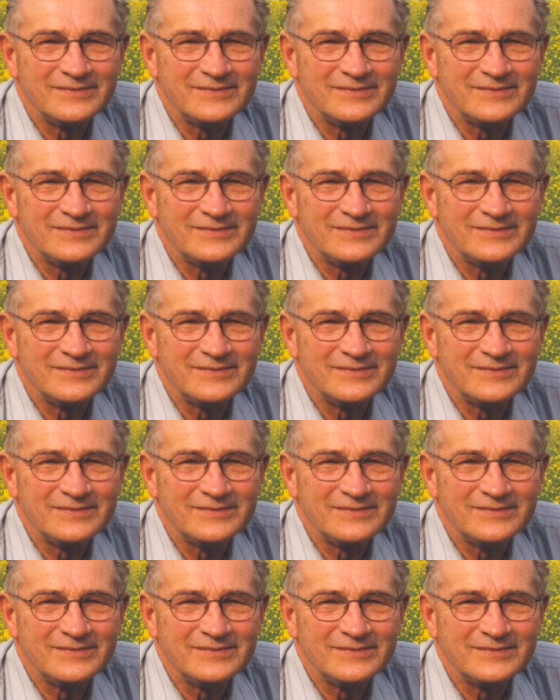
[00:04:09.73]

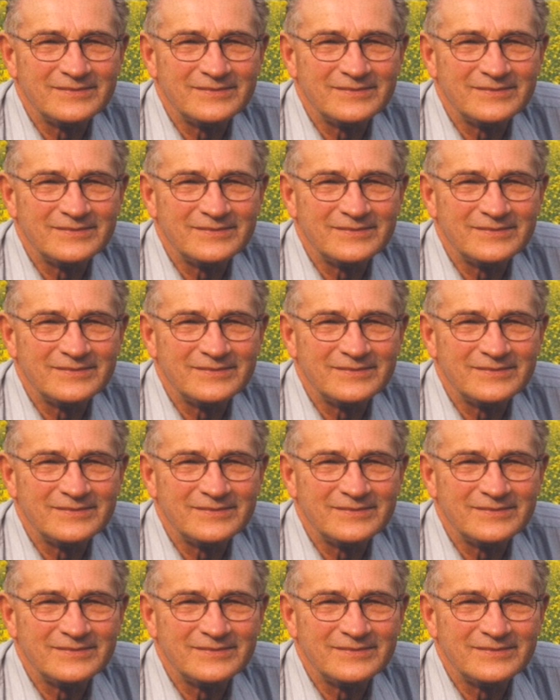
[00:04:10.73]

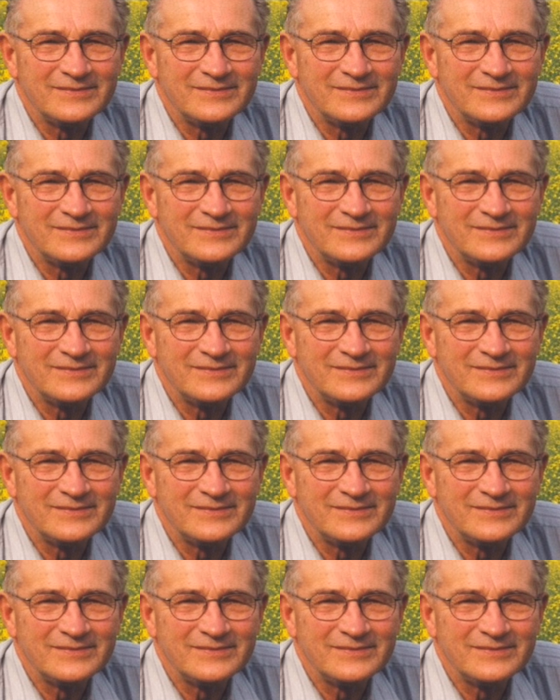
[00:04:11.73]

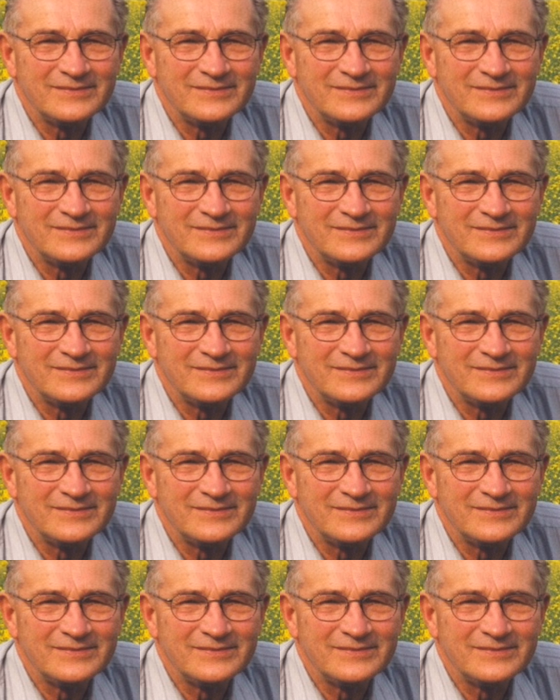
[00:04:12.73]

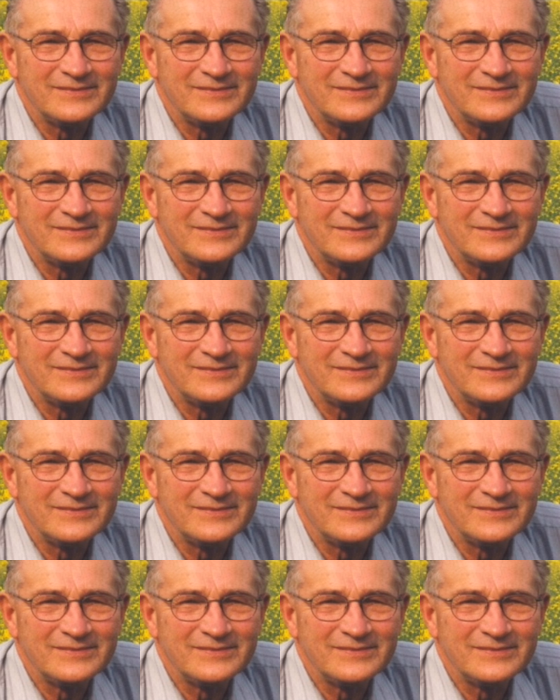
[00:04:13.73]
[no speech]